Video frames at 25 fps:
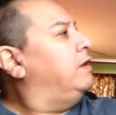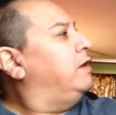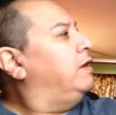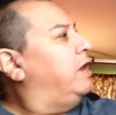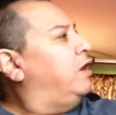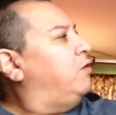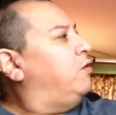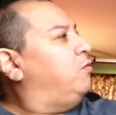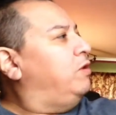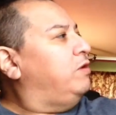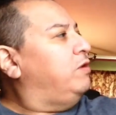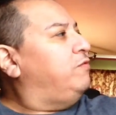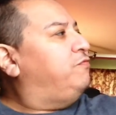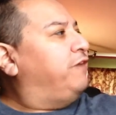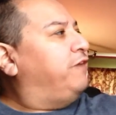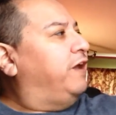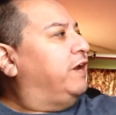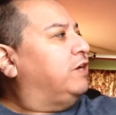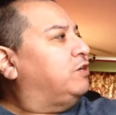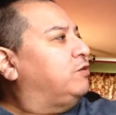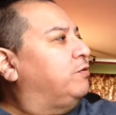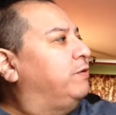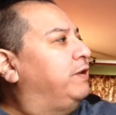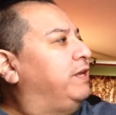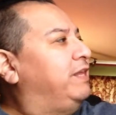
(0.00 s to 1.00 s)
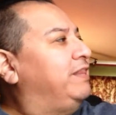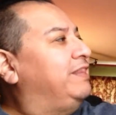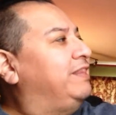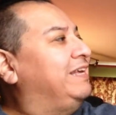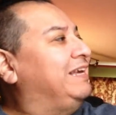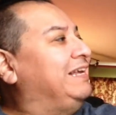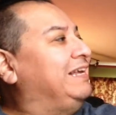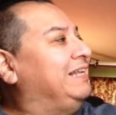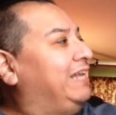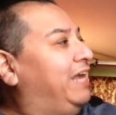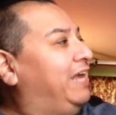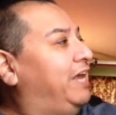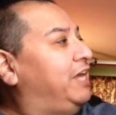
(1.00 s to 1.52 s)
At one factory, the
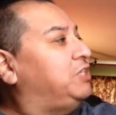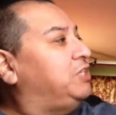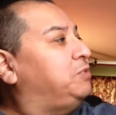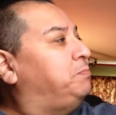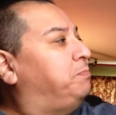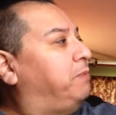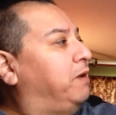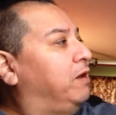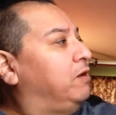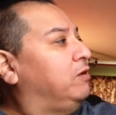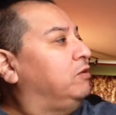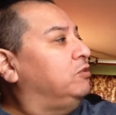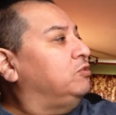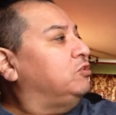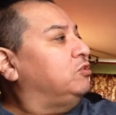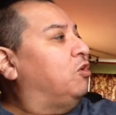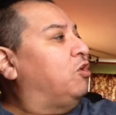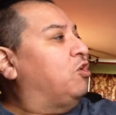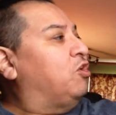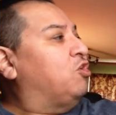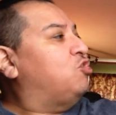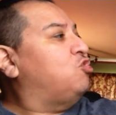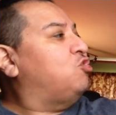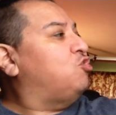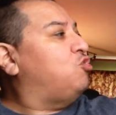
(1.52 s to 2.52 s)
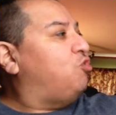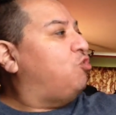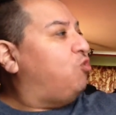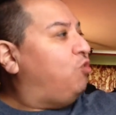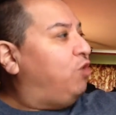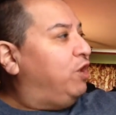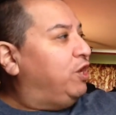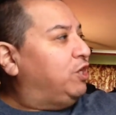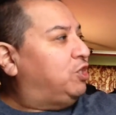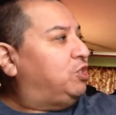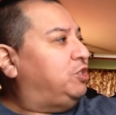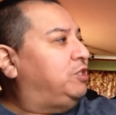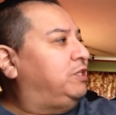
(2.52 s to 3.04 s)
glass bottles are
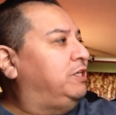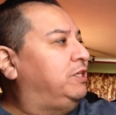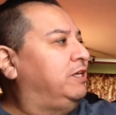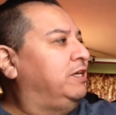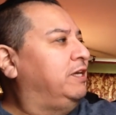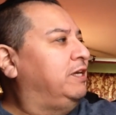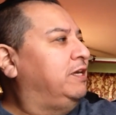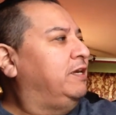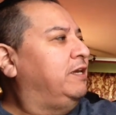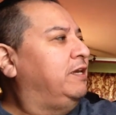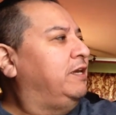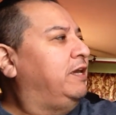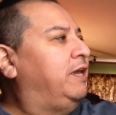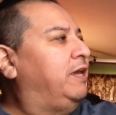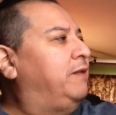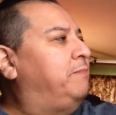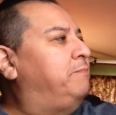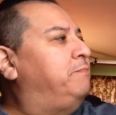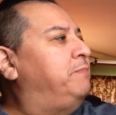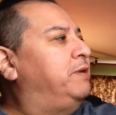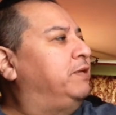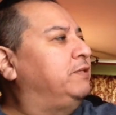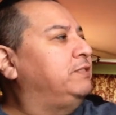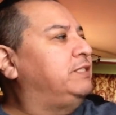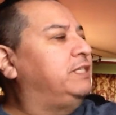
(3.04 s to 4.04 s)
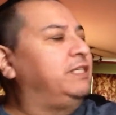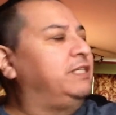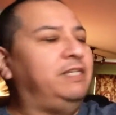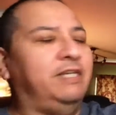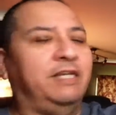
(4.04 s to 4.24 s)
crushed and melted